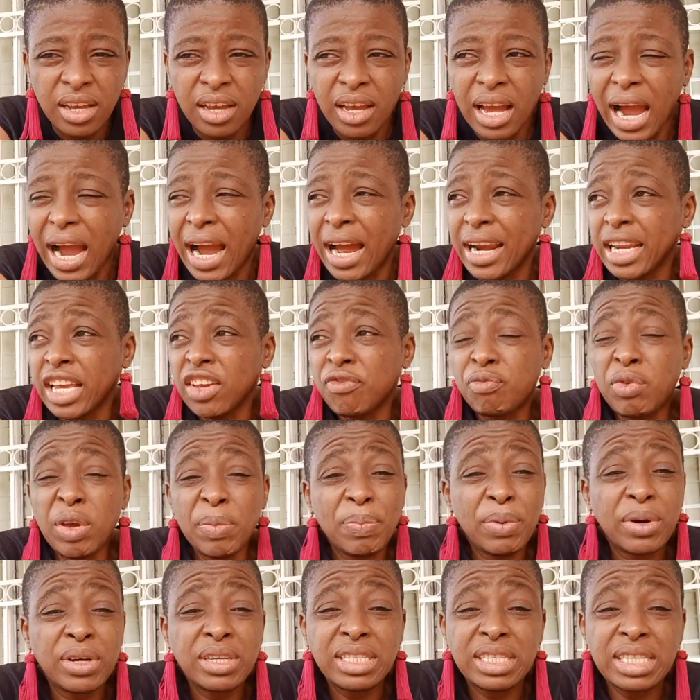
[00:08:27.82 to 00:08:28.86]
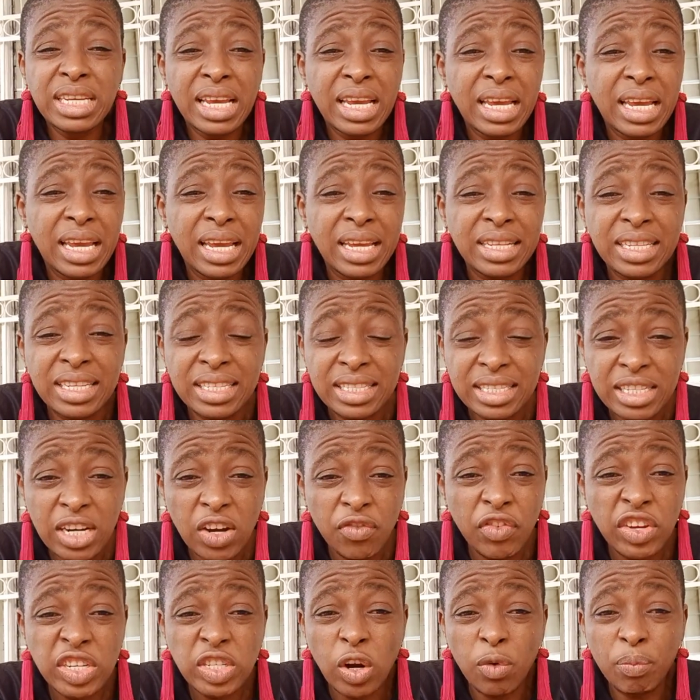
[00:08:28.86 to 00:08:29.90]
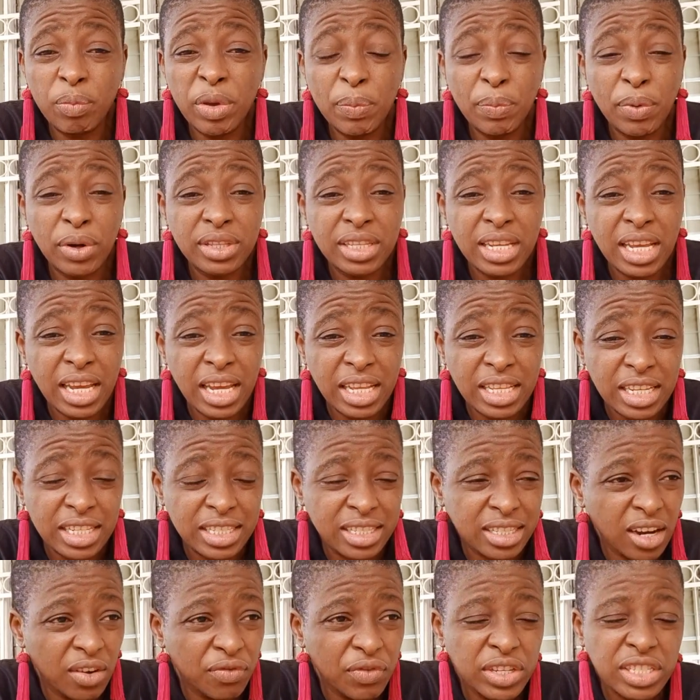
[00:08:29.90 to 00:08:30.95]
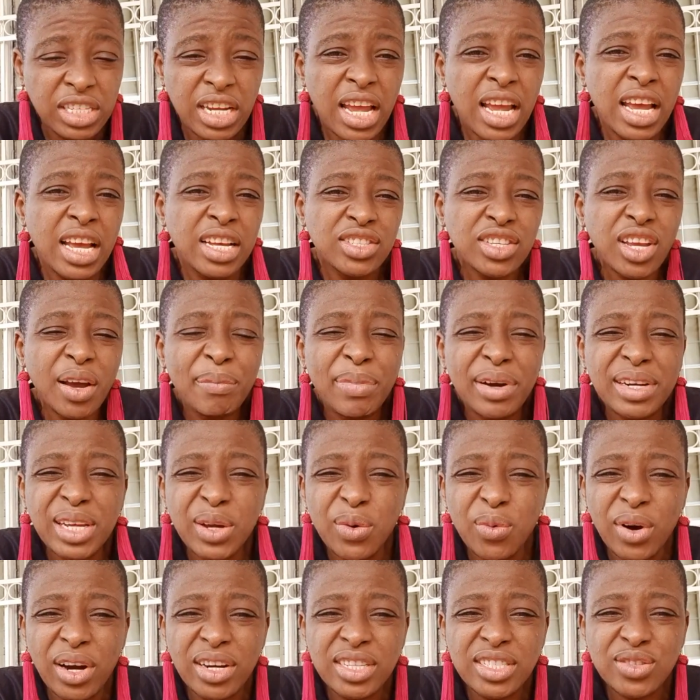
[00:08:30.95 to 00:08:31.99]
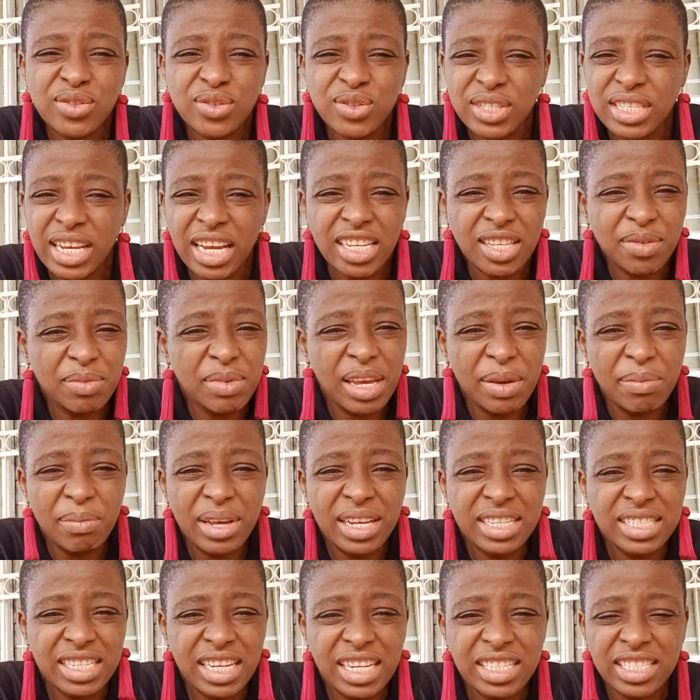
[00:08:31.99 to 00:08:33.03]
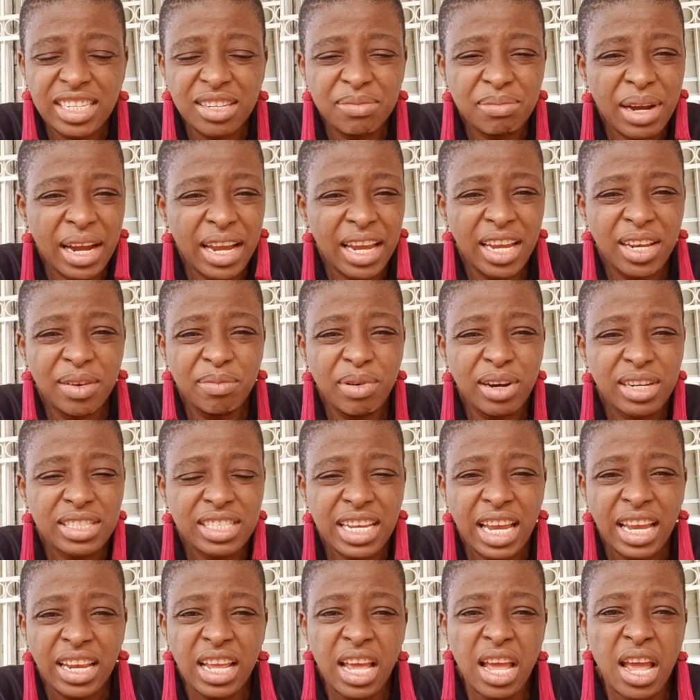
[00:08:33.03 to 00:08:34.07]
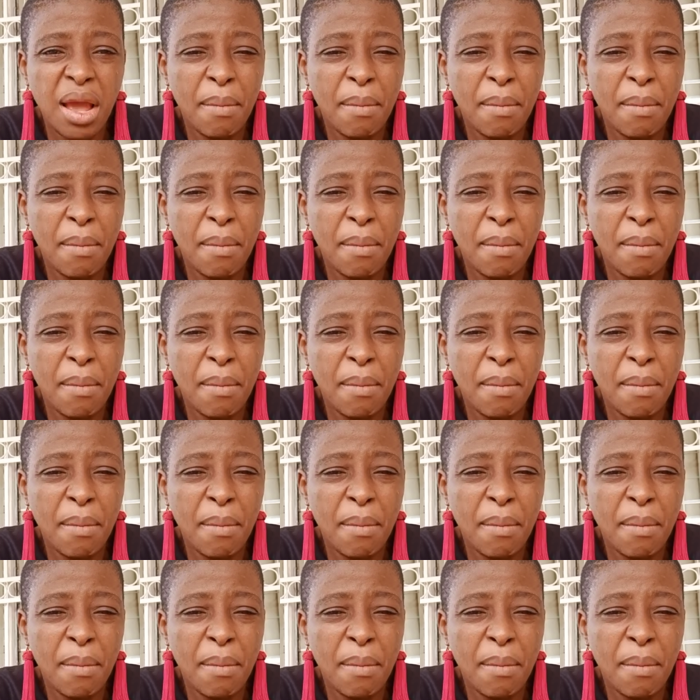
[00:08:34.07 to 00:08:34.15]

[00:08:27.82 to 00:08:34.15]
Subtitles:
And if people say it is selfish or people think it is selfish, somebody wants to send me a message in my inbox saying,